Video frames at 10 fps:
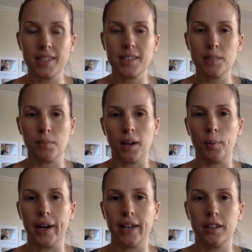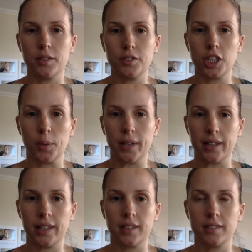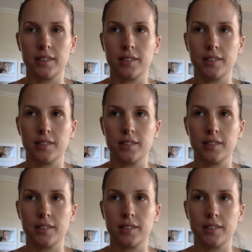this is my way of showing that